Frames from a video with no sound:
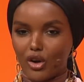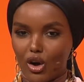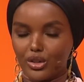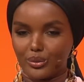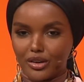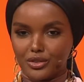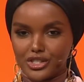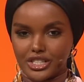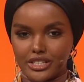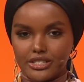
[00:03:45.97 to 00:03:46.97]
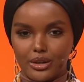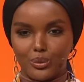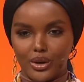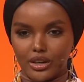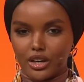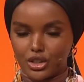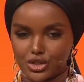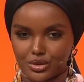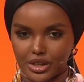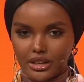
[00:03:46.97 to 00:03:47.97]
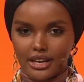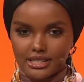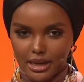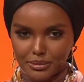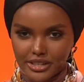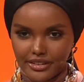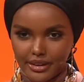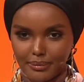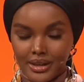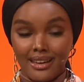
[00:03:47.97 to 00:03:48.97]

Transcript: all the refugees and what country accepted them.